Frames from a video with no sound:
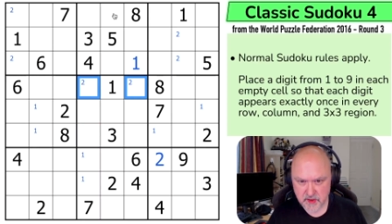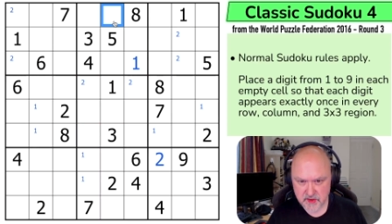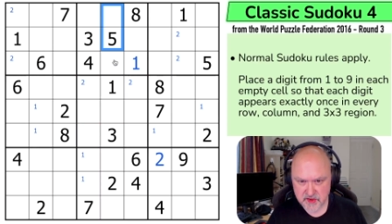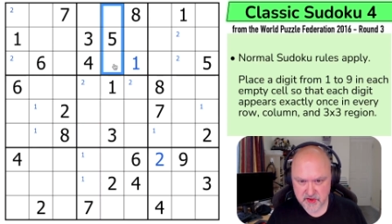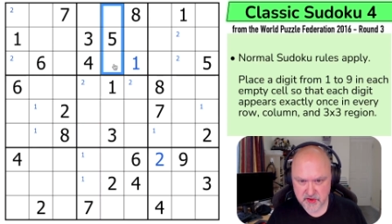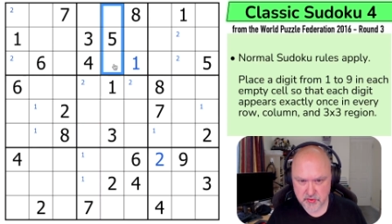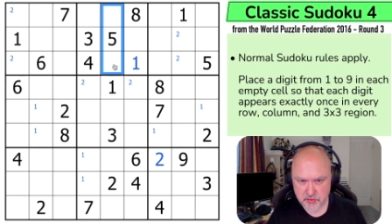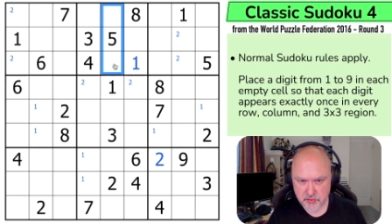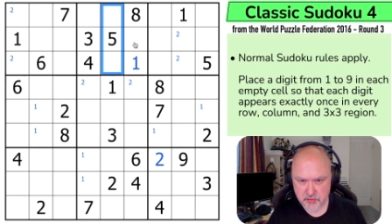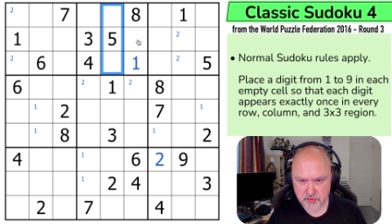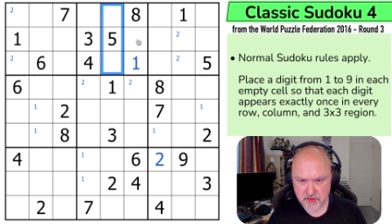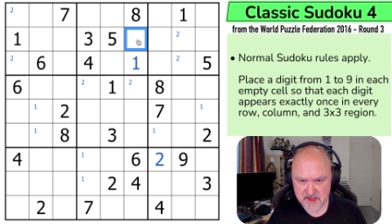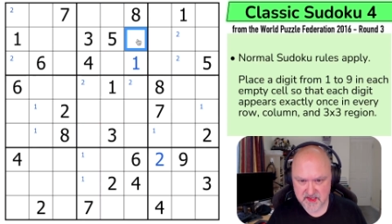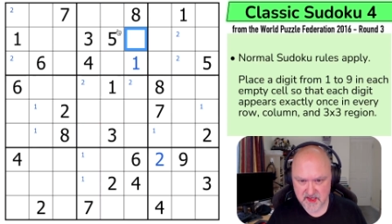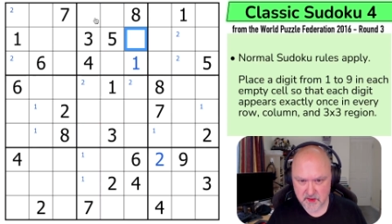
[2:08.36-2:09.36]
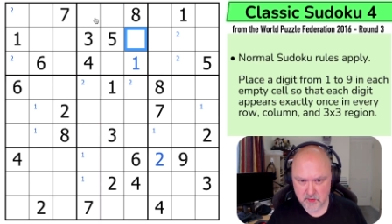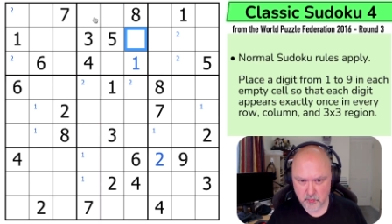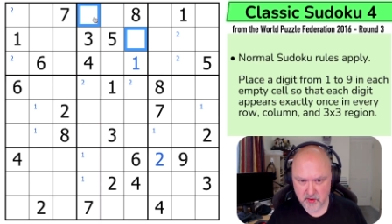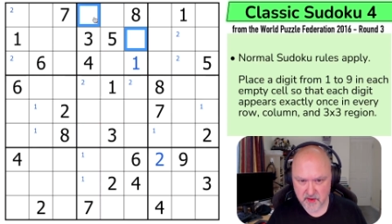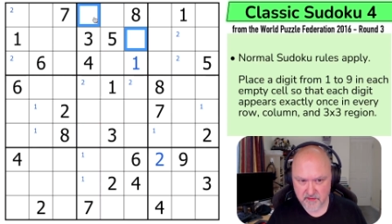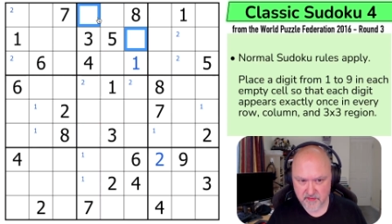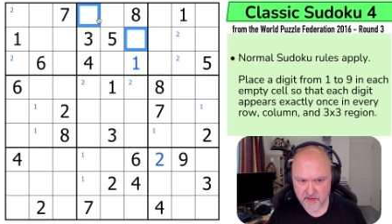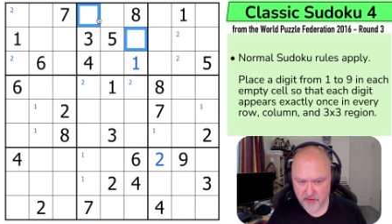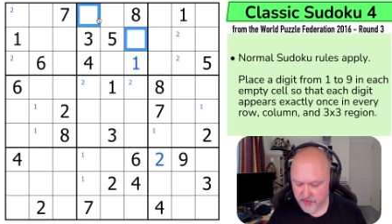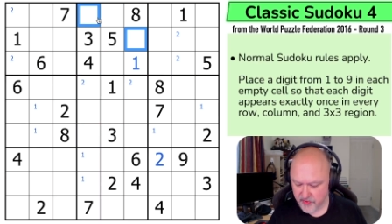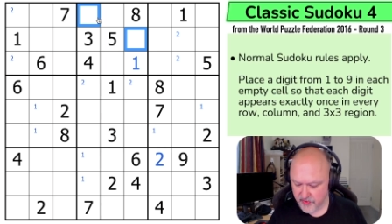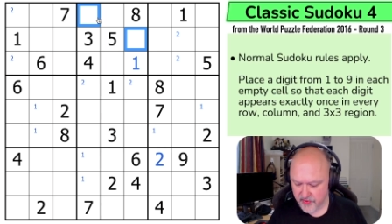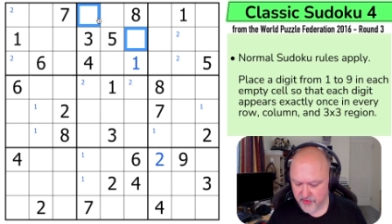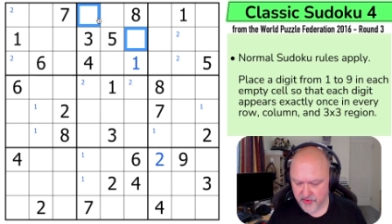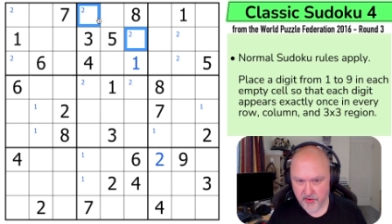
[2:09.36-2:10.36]
2 is in one of
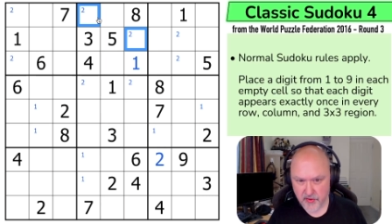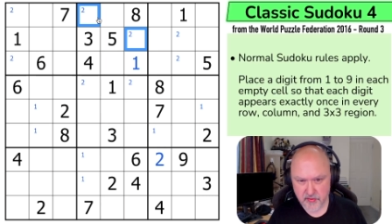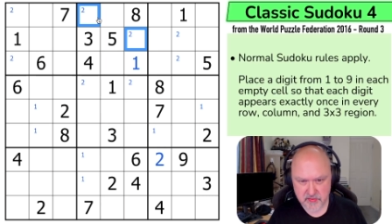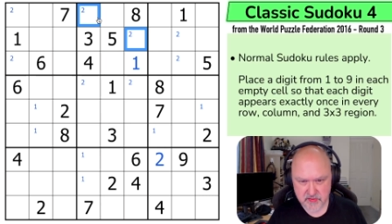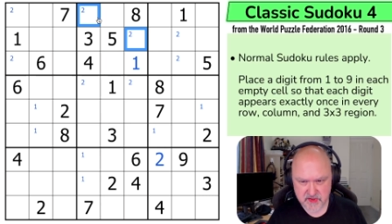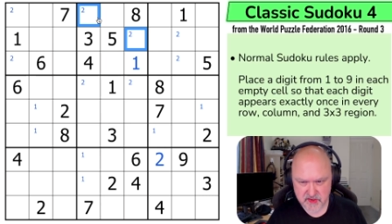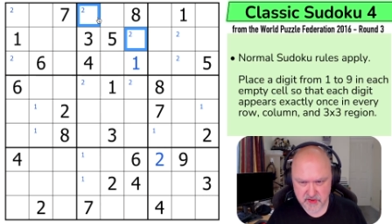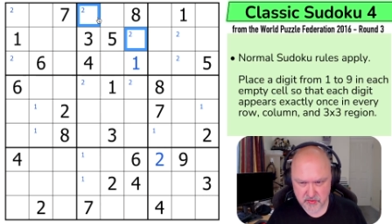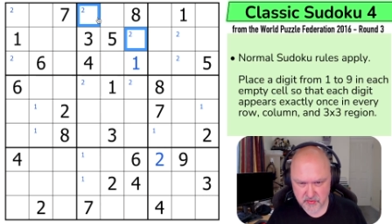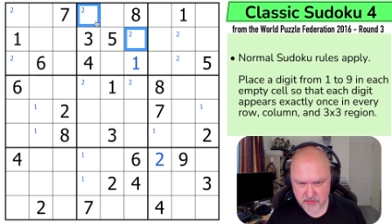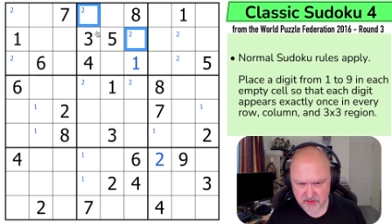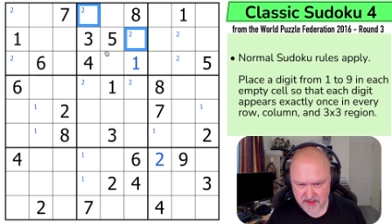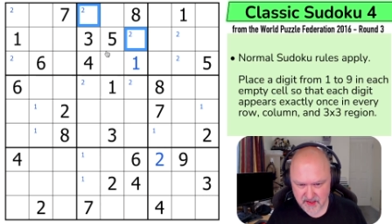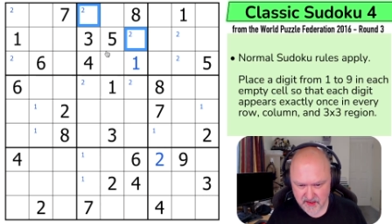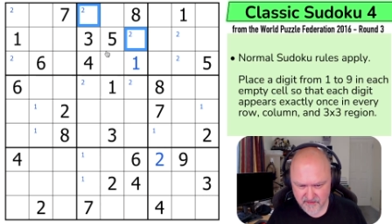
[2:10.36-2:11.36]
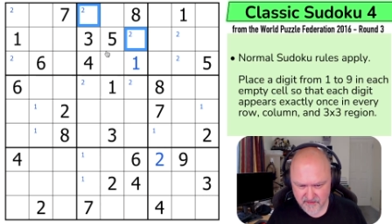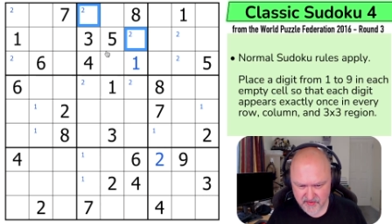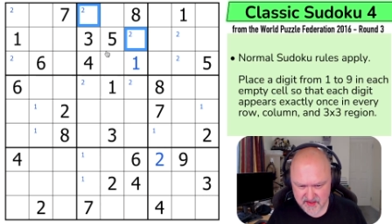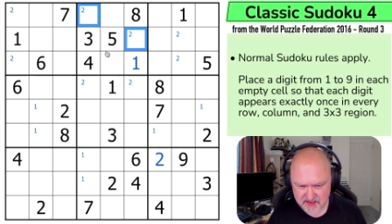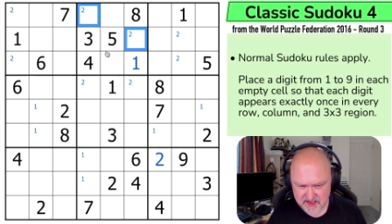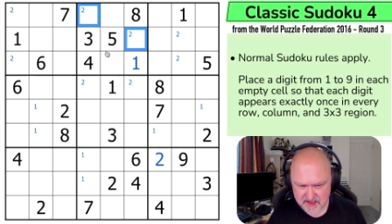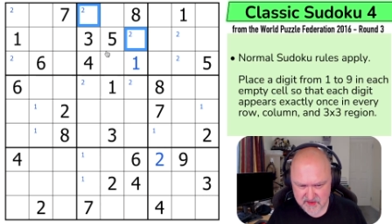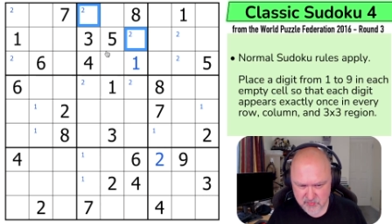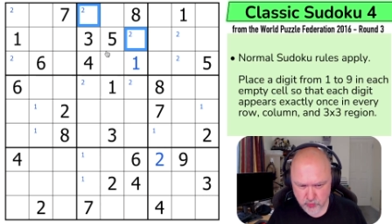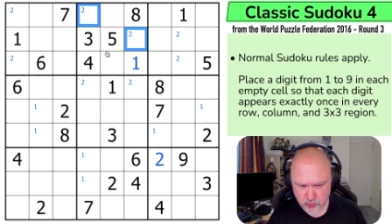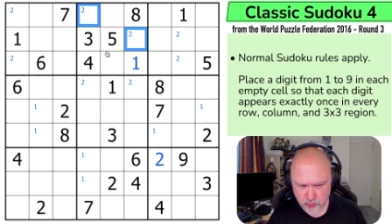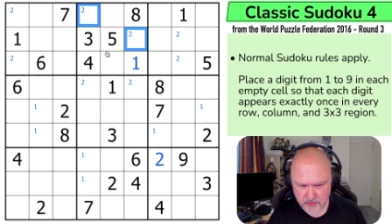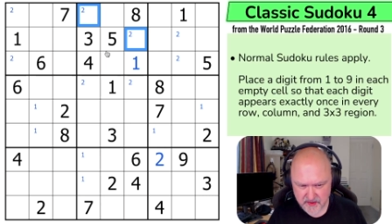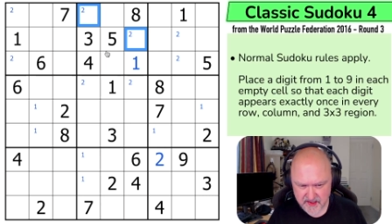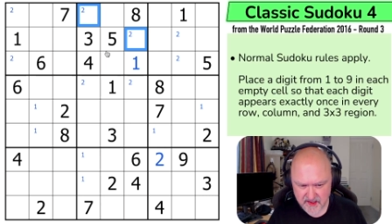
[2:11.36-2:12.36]
those two. None of this is
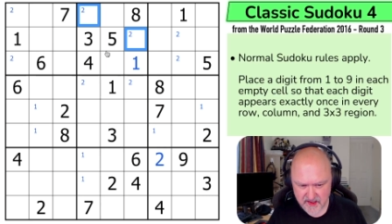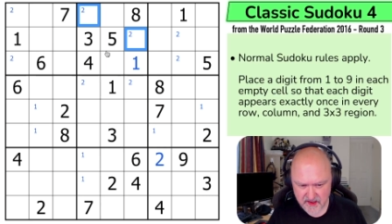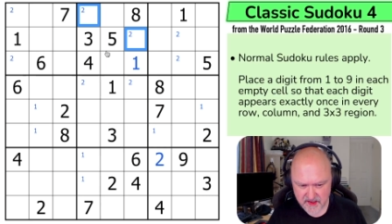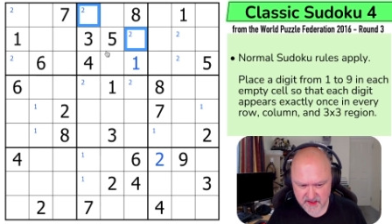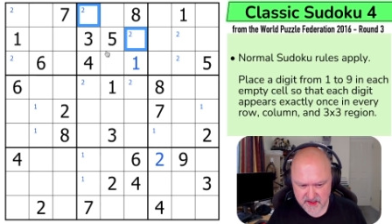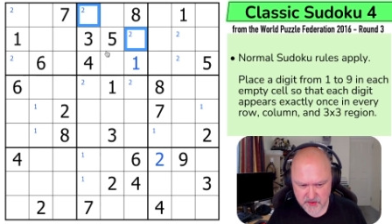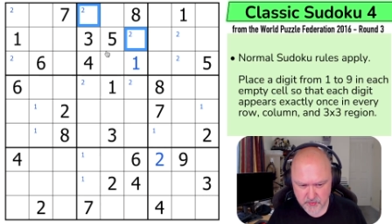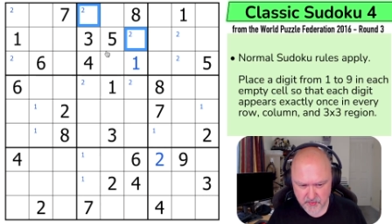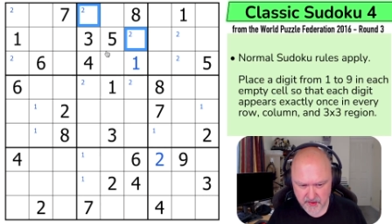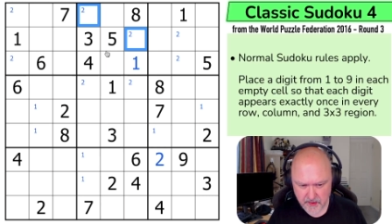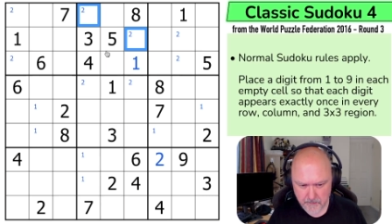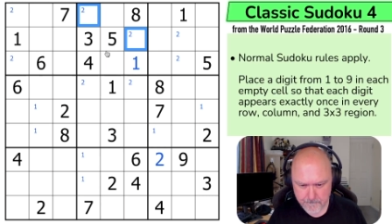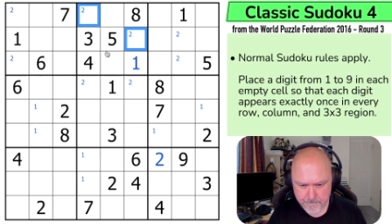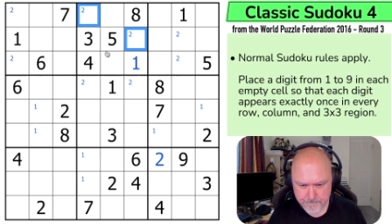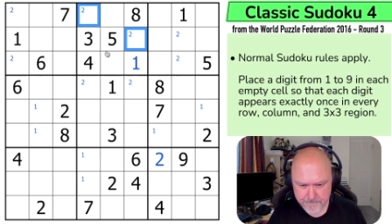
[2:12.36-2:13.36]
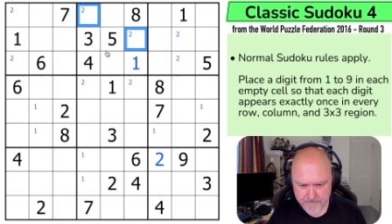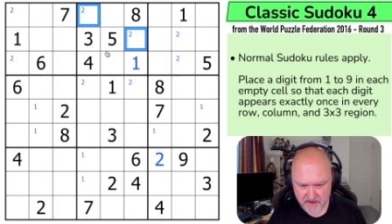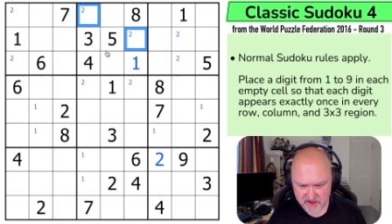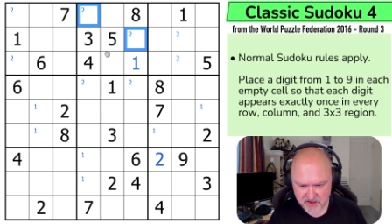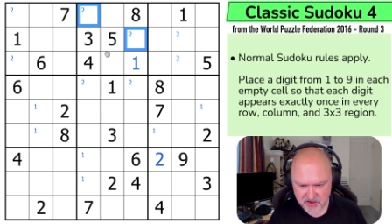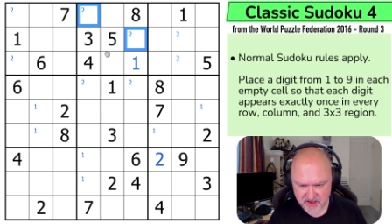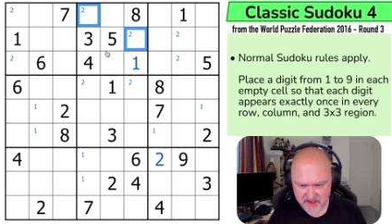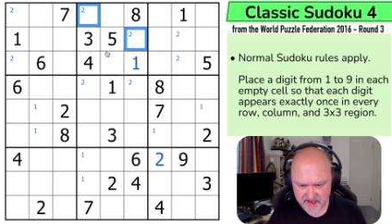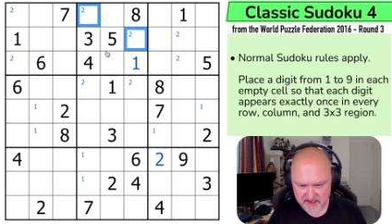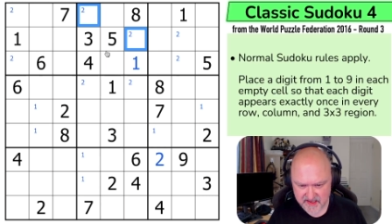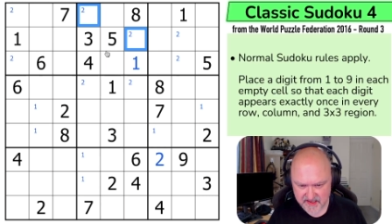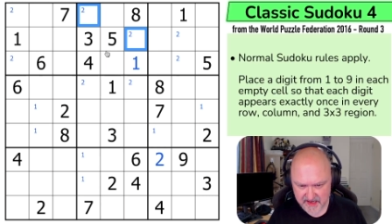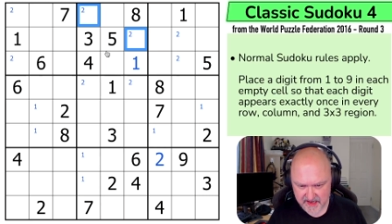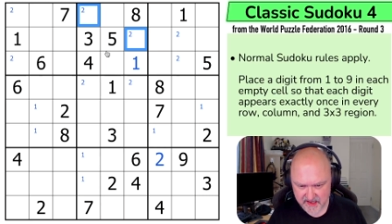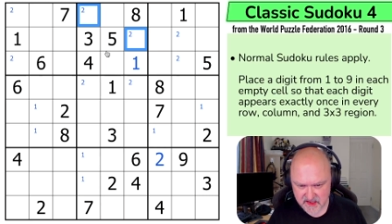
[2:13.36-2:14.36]
really doing much
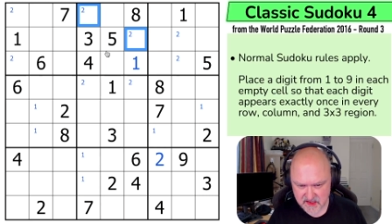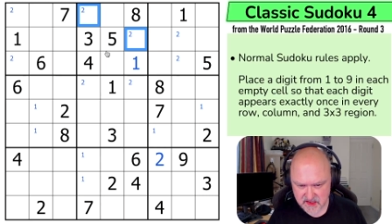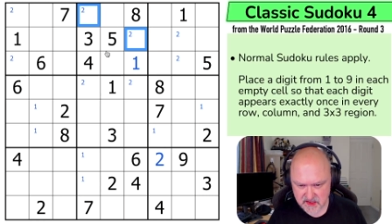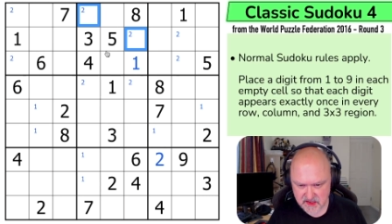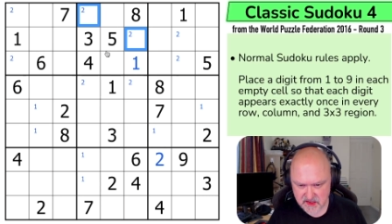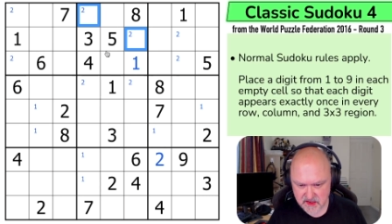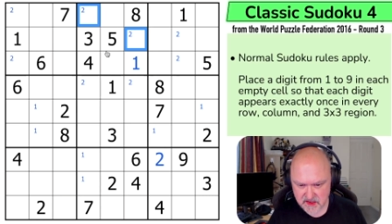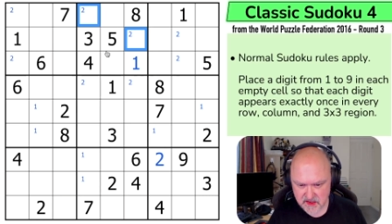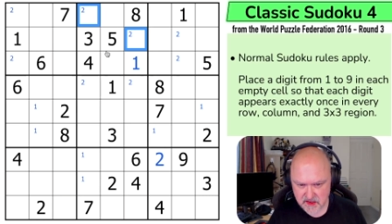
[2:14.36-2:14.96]
yet.